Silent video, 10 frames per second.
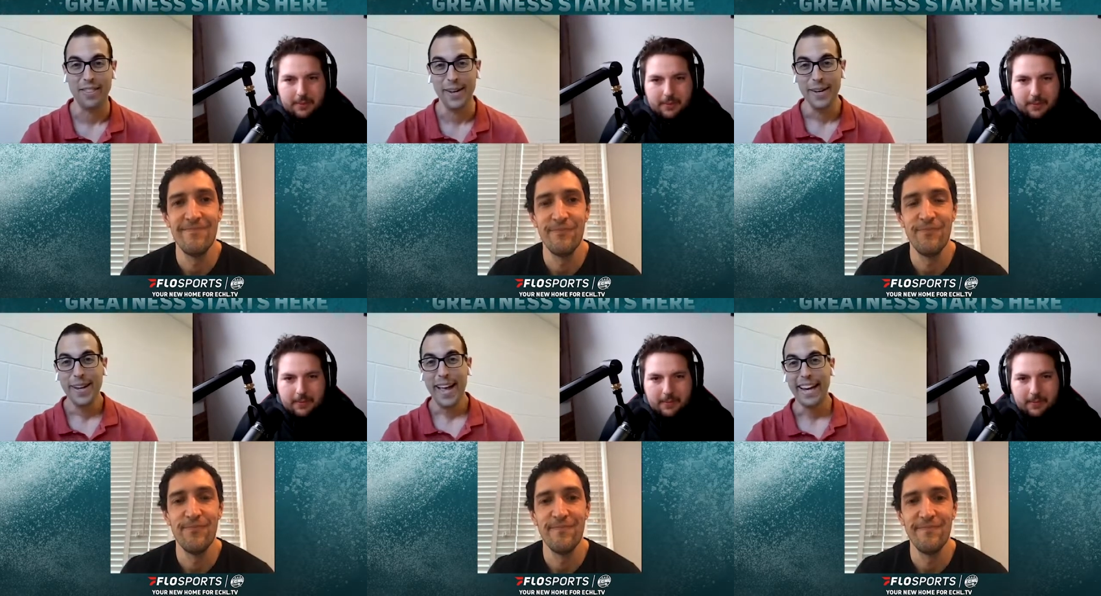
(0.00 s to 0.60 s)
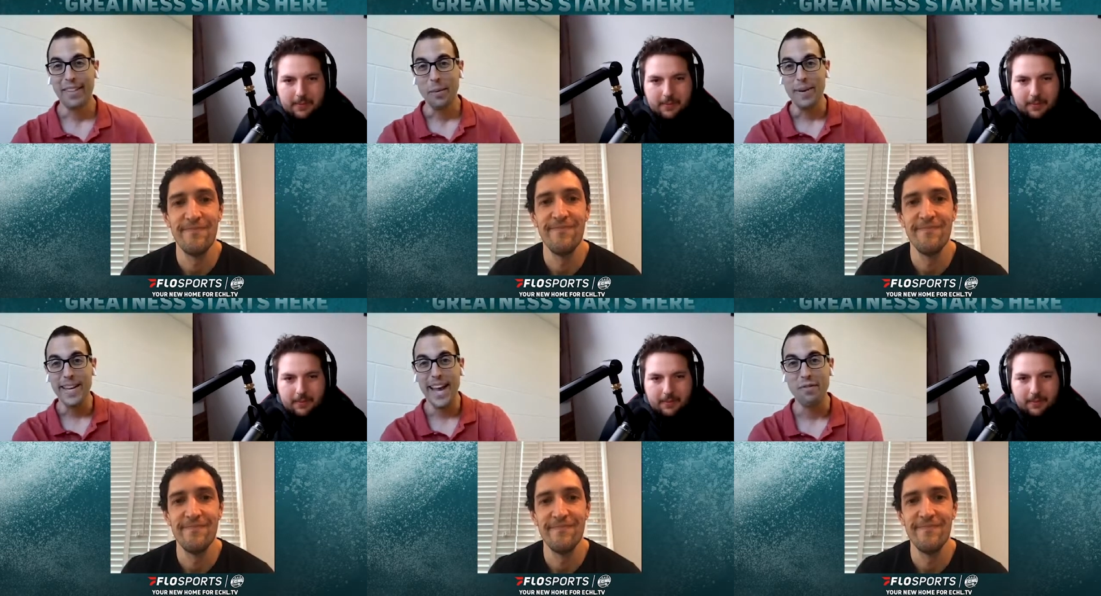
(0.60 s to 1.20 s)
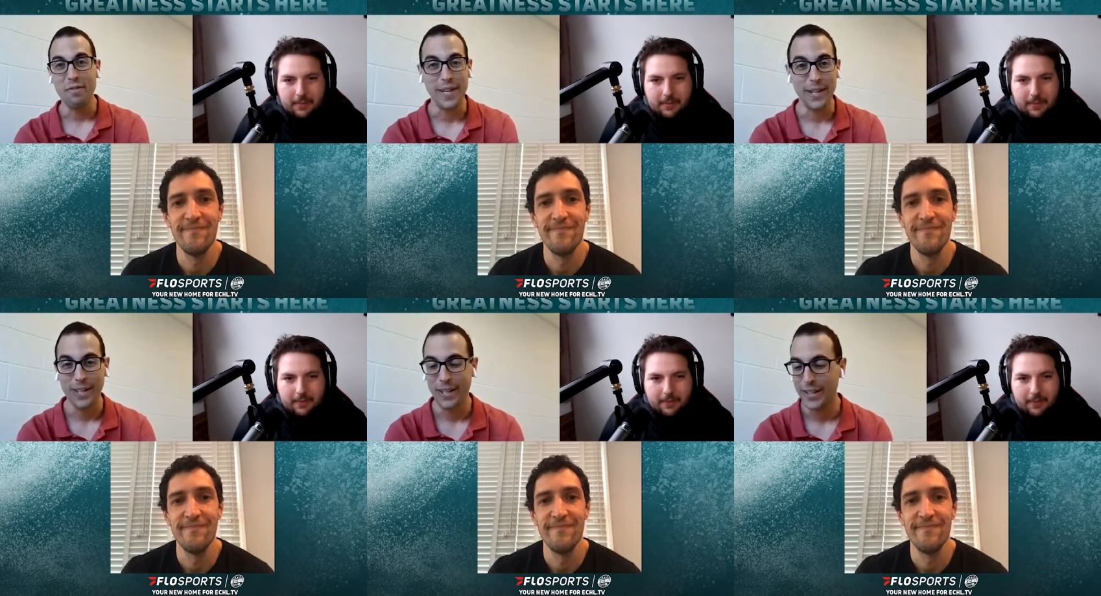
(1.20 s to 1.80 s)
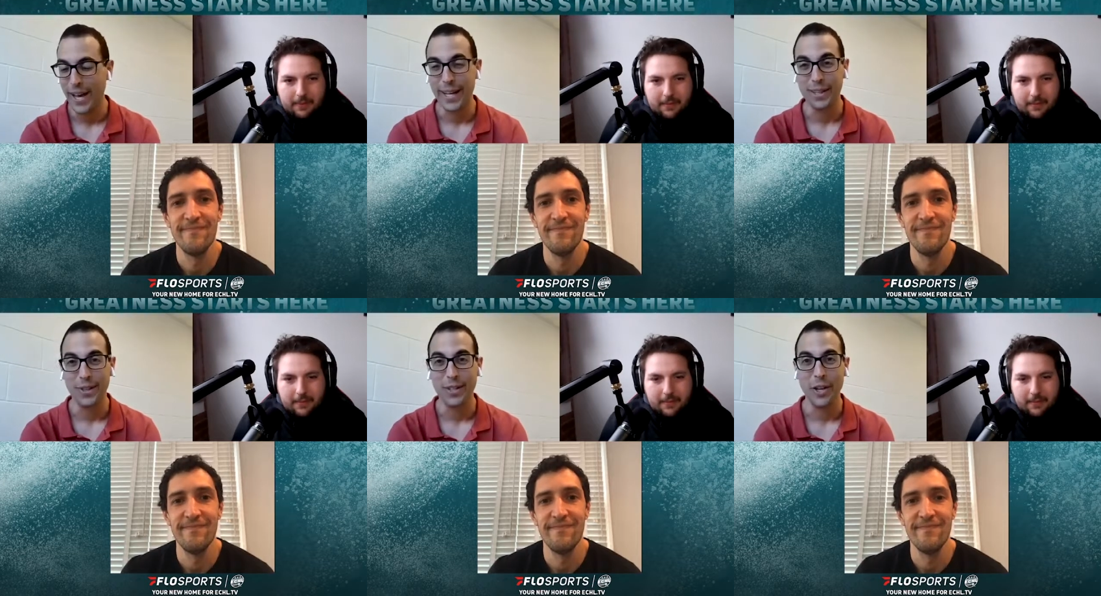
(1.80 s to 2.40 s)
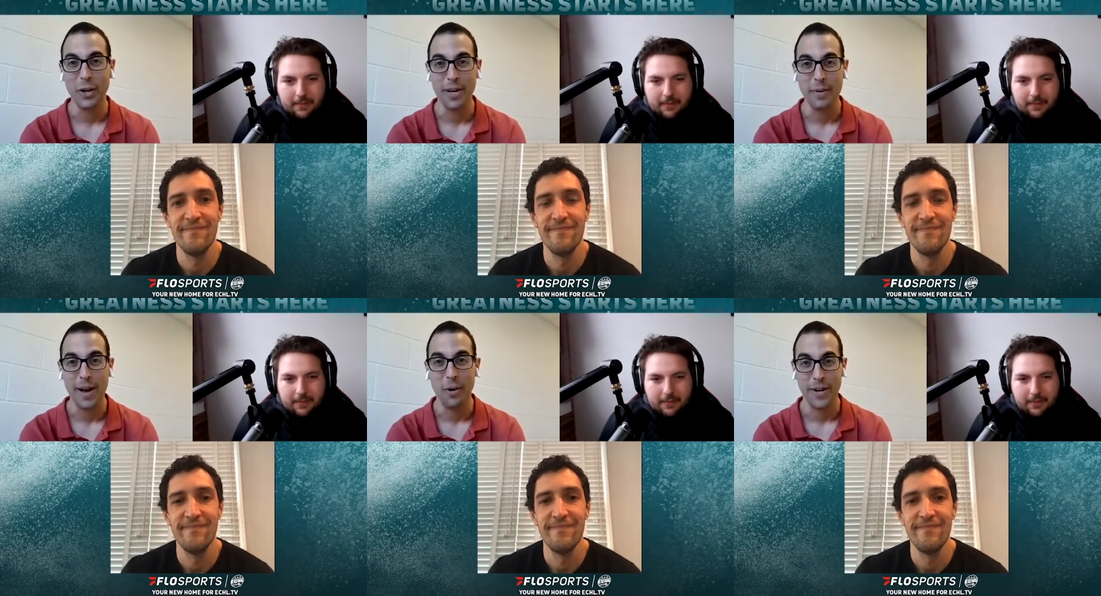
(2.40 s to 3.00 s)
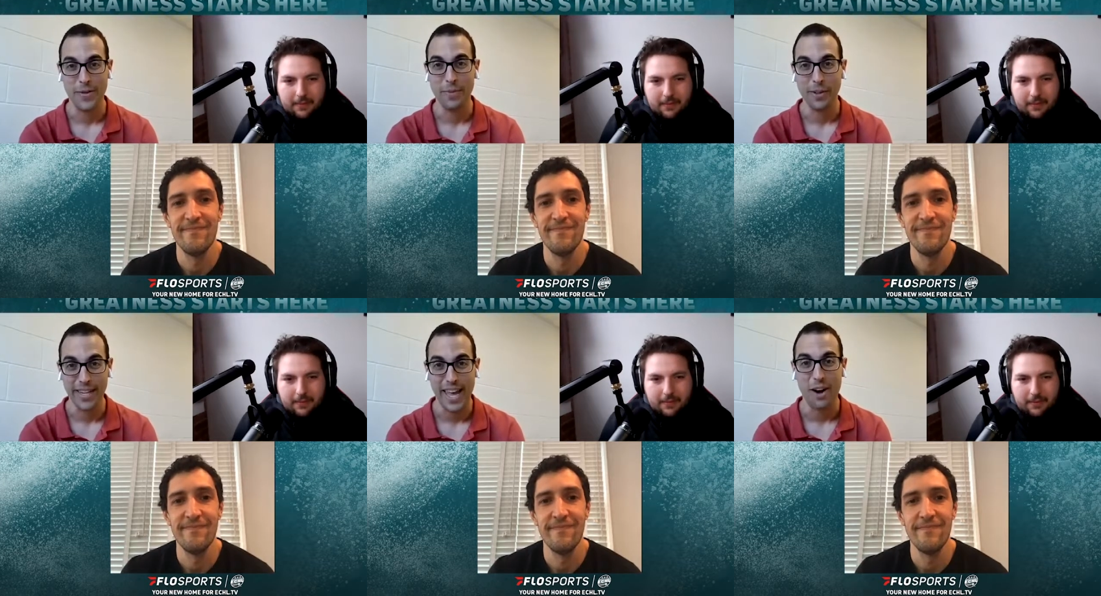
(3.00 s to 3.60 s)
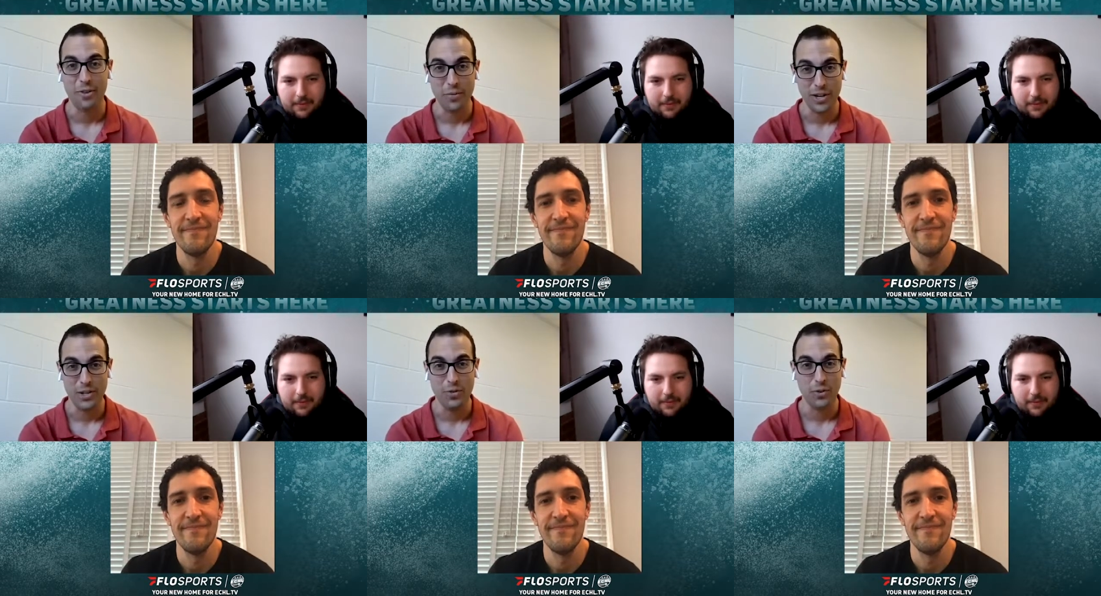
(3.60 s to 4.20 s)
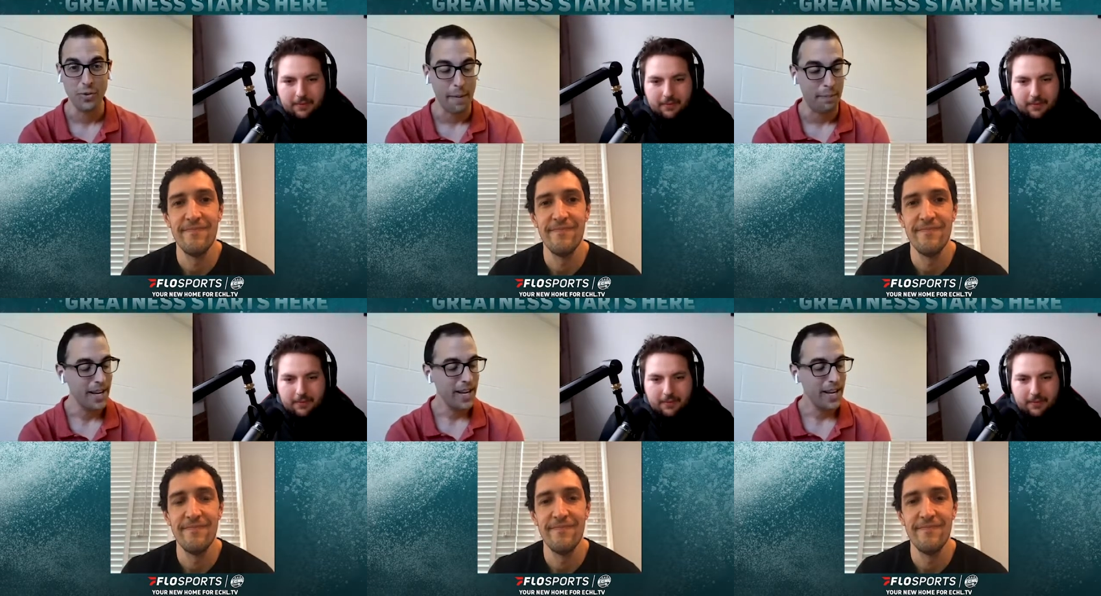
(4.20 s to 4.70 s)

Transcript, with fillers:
Speaker 1: the PA feel, learned a little bit about Westmoreland County where you grew up.